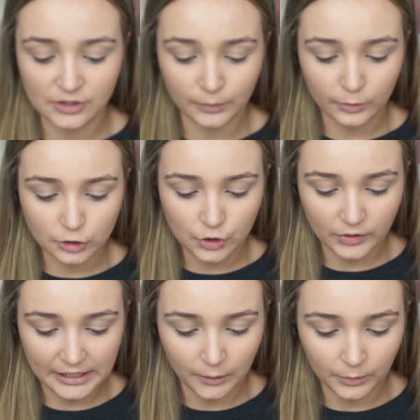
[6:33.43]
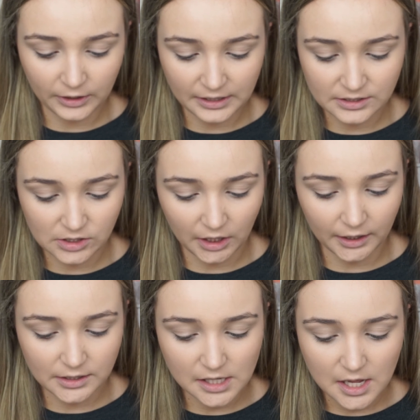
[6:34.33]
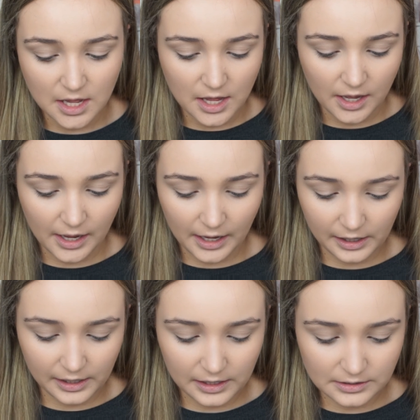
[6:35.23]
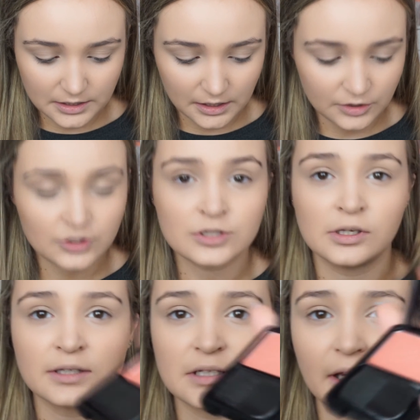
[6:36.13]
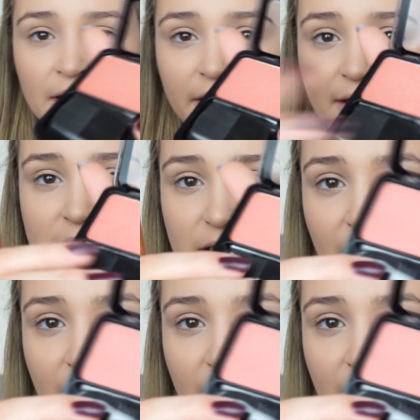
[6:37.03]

number 3 Upper East Side, and it just looks like this.